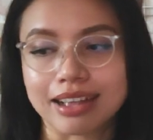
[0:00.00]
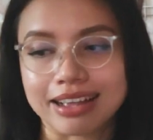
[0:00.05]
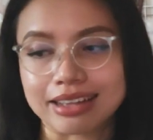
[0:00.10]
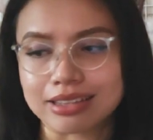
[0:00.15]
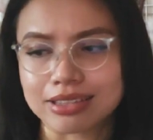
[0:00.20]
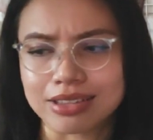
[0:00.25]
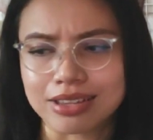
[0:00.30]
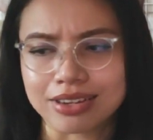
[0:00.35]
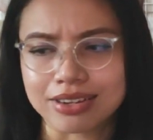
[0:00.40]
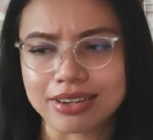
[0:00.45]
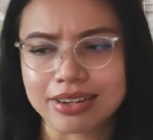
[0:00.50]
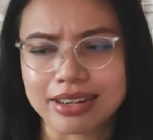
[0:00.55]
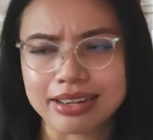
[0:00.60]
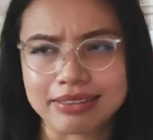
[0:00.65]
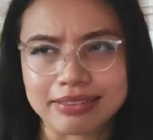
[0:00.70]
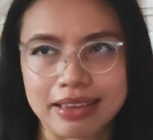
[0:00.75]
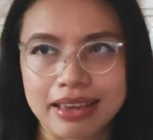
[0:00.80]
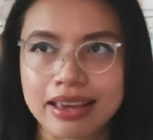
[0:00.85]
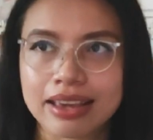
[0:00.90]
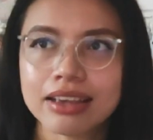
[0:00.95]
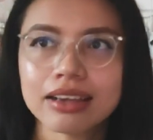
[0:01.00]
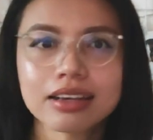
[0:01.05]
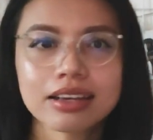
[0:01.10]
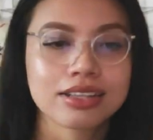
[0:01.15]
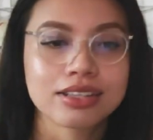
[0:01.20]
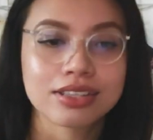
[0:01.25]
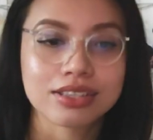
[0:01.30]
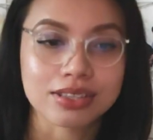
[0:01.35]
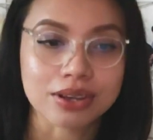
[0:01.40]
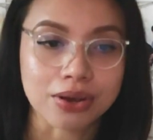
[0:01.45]
last year, I think.
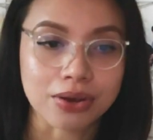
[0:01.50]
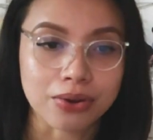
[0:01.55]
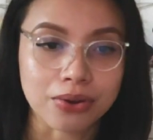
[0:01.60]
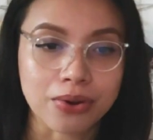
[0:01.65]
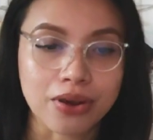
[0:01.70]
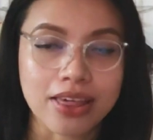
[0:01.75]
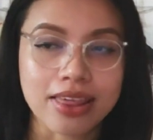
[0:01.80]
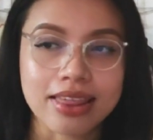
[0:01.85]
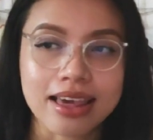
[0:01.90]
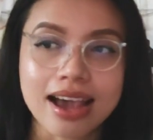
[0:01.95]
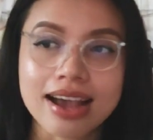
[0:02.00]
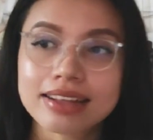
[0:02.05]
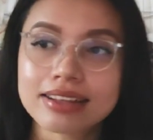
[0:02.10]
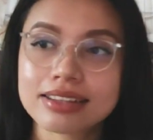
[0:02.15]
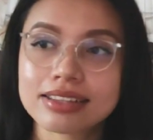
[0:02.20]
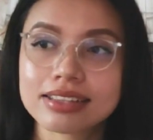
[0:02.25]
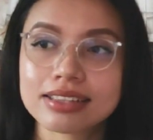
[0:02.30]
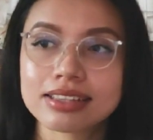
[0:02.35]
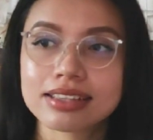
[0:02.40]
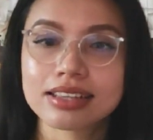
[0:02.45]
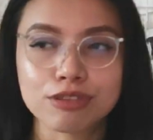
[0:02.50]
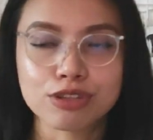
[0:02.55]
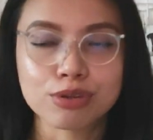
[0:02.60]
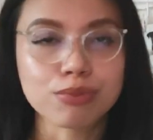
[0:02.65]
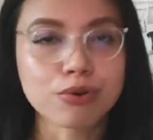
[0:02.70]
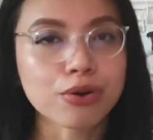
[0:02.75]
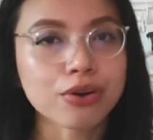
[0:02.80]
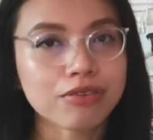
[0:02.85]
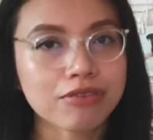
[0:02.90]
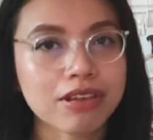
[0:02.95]
So that's to
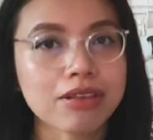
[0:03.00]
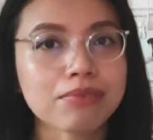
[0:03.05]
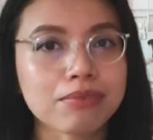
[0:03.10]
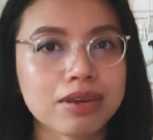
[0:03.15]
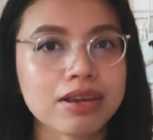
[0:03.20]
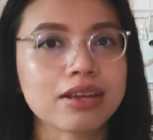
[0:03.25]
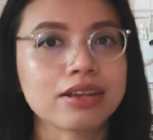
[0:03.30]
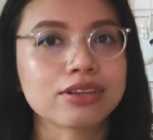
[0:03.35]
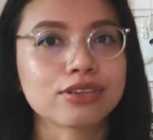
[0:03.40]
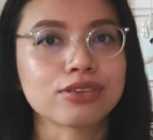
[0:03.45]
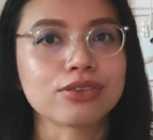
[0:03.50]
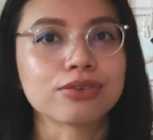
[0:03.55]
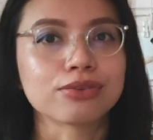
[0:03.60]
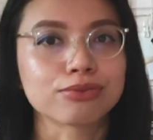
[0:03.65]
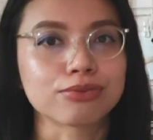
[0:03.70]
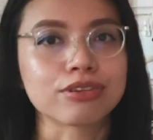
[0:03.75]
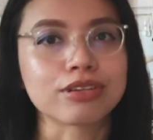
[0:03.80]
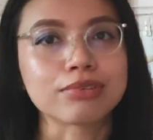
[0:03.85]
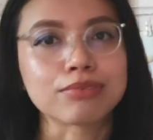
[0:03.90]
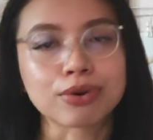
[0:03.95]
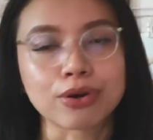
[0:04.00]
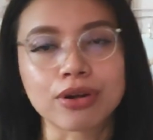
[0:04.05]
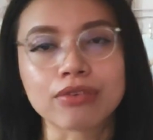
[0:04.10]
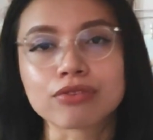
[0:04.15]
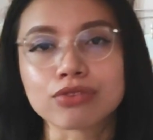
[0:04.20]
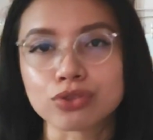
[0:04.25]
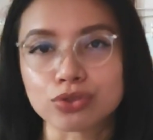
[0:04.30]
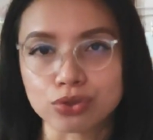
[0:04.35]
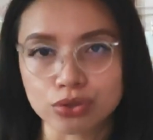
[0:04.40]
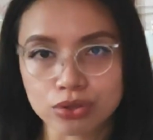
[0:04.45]
motivate me to read more
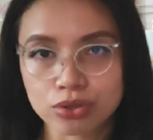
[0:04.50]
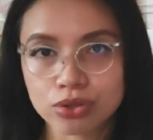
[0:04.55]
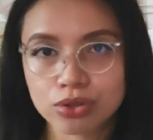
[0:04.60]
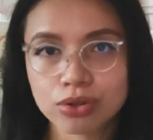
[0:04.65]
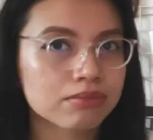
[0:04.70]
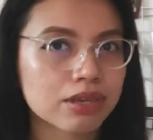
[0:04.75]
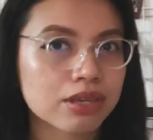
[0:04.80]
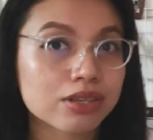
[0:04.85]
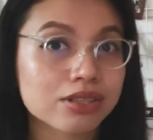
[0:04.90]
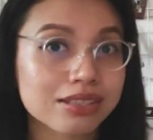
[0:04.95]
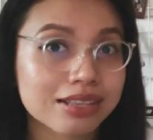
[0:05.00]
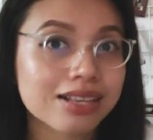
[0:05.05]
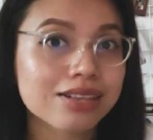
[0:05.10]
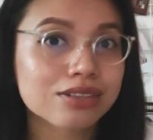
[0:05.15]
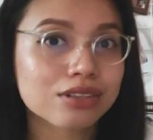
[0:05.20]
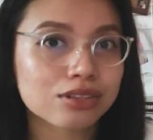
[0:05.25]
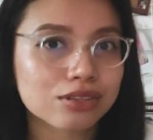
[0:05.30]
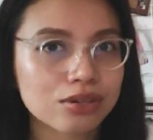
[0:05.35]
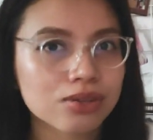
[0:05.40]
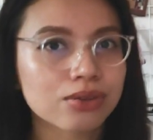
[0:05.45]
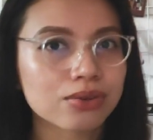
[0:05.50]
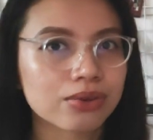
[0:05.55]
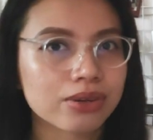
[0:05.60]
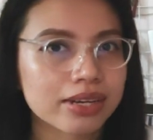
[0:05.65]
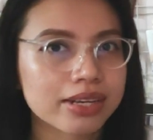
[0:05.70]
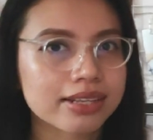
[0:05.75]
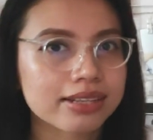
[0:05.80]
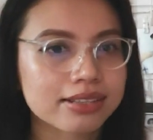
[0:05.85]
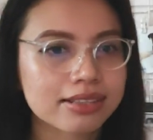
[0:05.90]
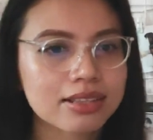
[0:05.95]
of Jujutsu, because season 2
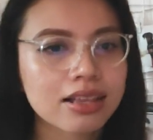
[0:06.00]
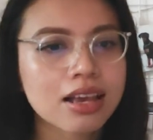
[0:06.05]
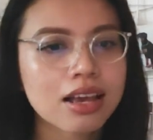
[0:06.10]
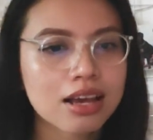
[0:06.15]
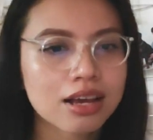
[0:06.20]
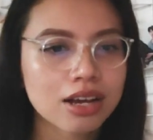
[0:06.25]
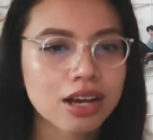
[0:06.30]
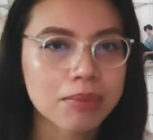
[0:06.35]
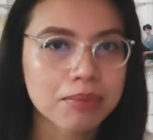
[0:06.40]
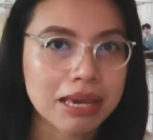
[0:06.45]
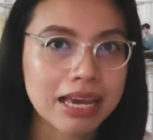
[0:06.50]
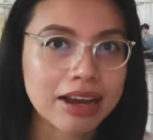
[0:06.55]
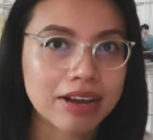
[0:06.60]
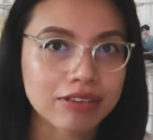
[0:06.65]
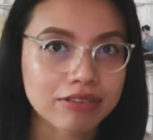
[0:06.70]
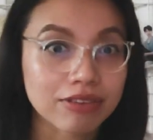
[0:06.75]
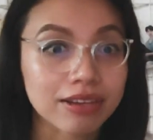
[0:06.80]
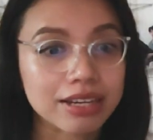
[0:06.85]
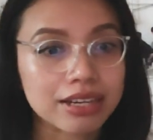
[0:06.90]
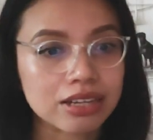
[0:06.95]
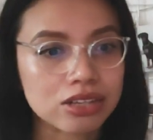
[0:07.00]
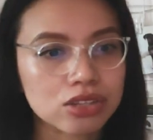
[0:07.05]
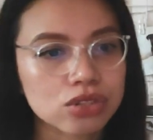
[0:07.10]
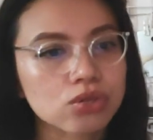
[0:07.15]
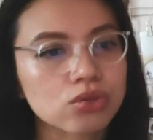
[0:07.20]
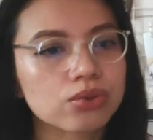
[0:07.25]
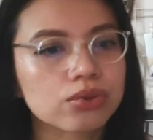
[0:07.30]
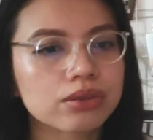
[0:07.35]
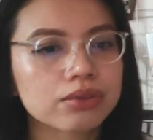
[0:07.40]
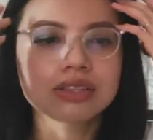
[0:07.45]
is coming out very
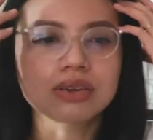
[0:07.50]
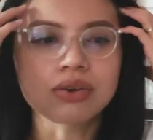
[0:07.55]
soon.